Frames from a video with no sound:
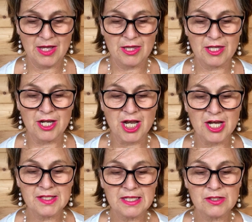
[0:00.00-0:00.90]
The
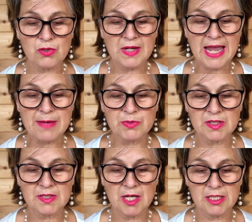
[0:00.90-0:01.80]
nurses who came to
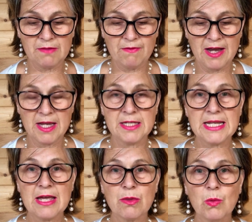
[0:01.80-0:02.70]
certify her
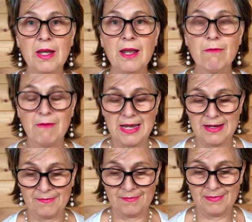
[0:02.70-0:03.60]
death were lovely.
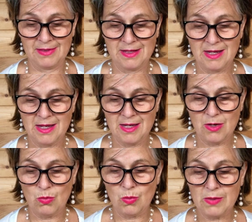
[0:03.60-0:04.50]

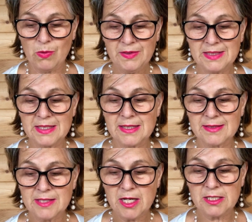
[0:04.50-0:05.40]
We wanted it
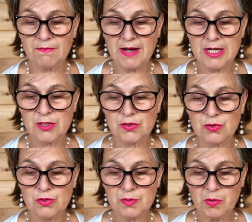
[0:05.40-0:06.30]
certified as
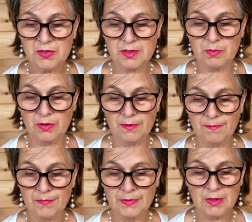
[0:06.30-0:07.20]
soon as possible,
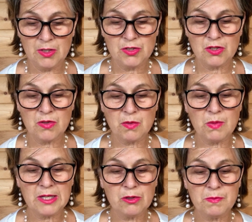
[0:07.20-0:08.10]
so that we
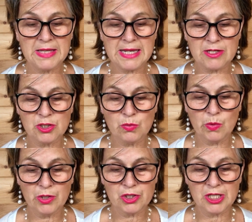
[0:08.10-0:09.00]
could begin to
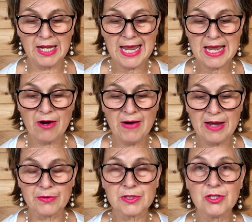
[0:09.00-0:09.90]
wash and lay her
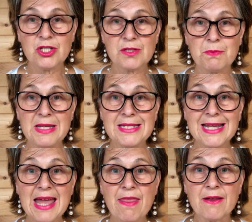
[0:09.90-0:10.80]
out and just be
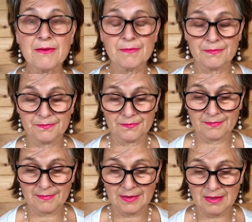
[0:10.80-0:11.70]
together.
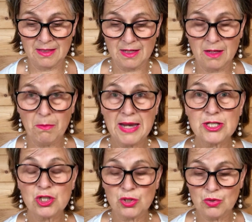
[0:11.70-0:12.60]
By
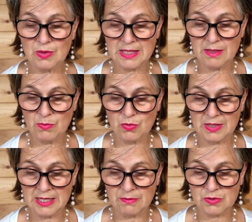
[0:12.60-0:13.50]
2
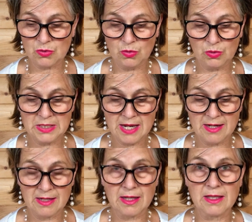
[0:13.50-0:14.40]
a.m. it was all
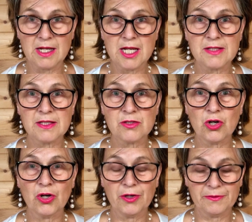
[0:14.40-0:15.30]
done and the nurses
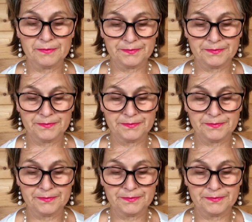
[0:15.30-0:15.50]
gone.